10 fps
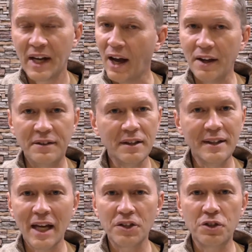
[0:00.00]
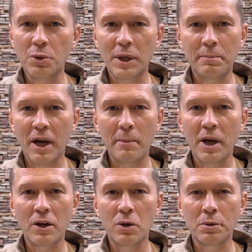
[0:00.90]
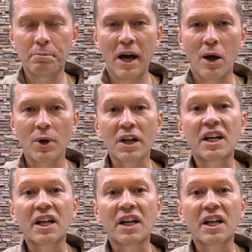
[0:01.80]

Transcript: I did not do it by my own power.